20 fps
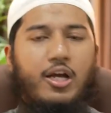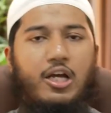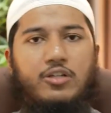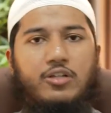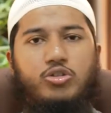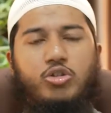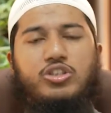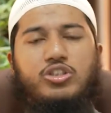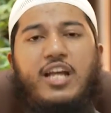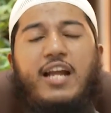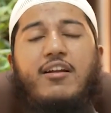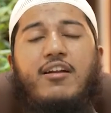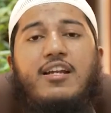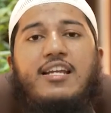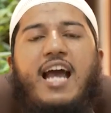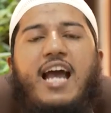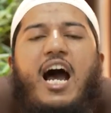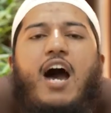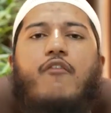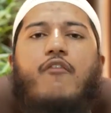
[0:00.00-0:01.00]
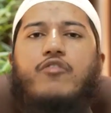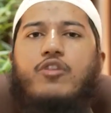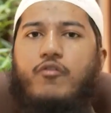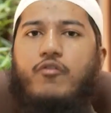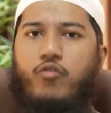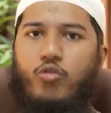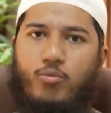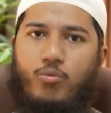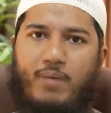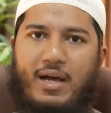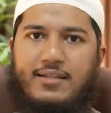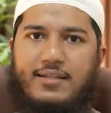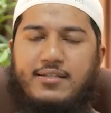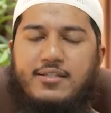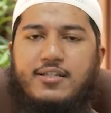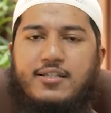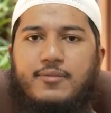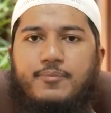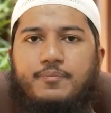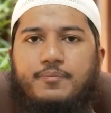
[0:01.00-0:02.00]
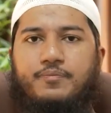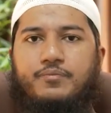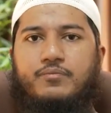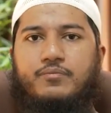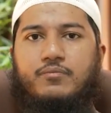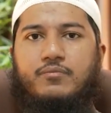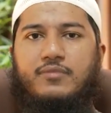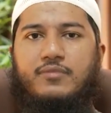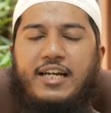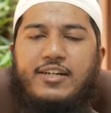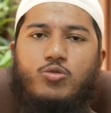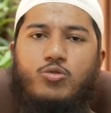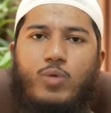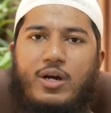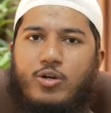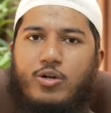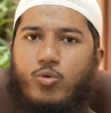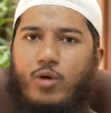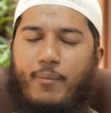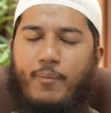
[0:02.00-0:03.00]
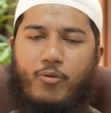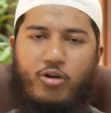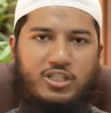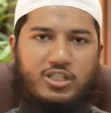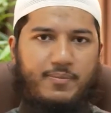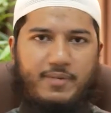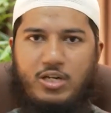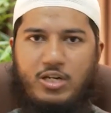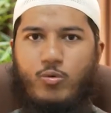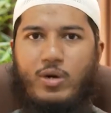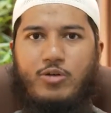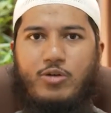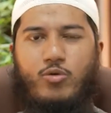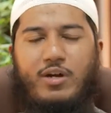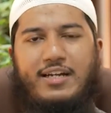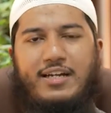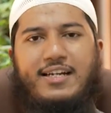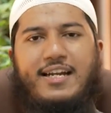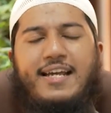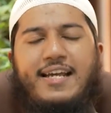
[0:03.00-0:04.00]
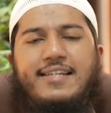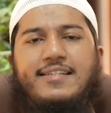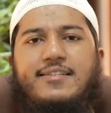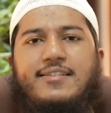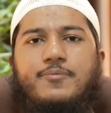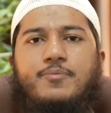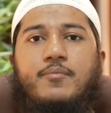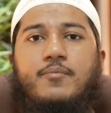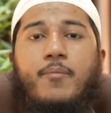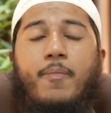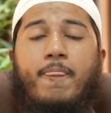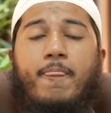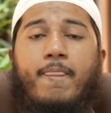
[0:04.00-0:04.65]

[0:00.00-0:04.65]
So generally after 4 months, that is approximately 120 days,